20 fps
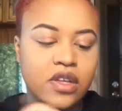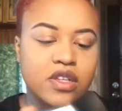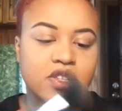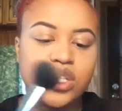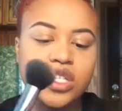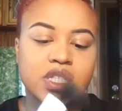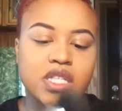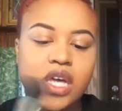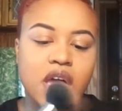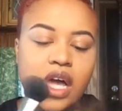
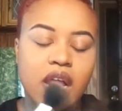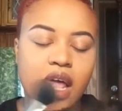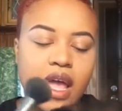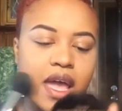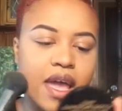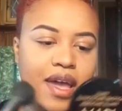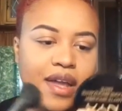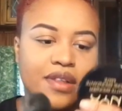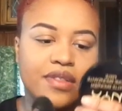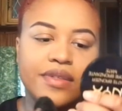Just to kind of
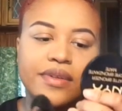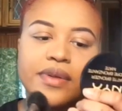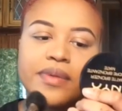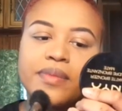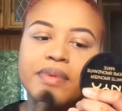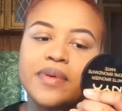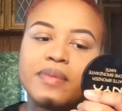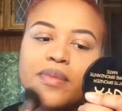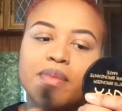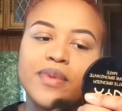add a little
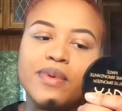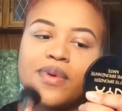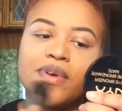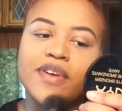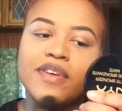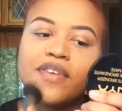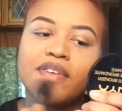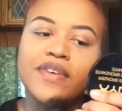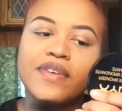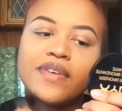bit more